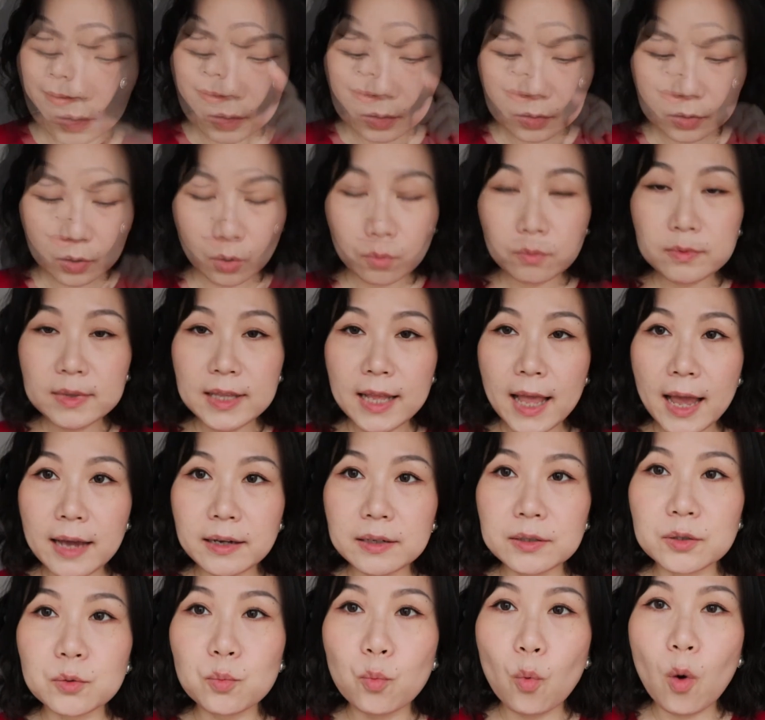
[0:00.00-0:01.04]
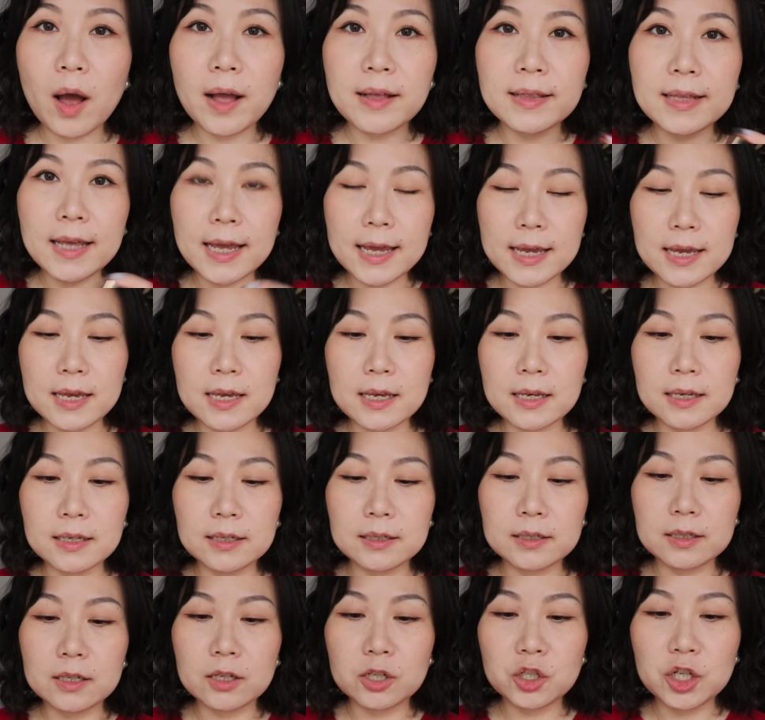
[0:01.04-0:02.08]
So next one
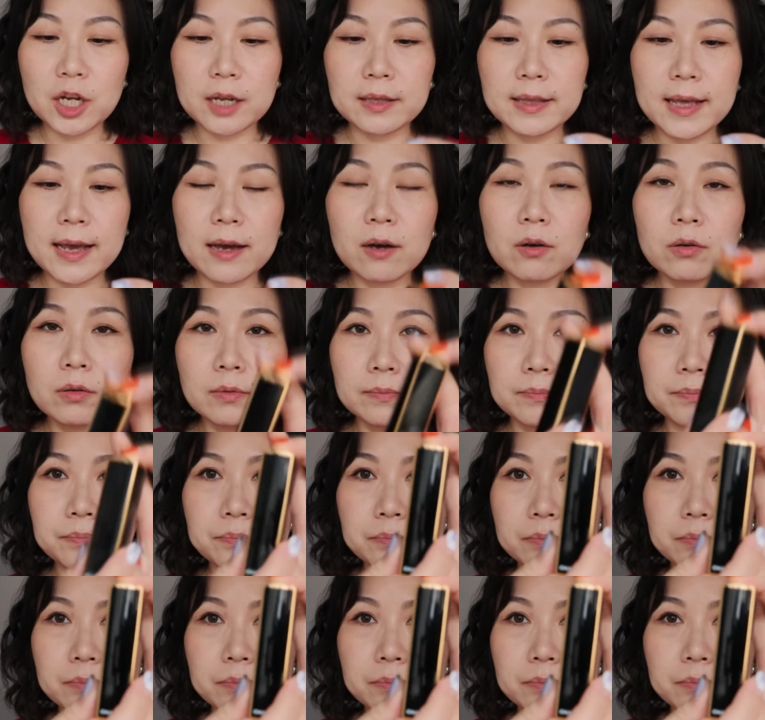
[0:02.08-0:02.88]
is Chanel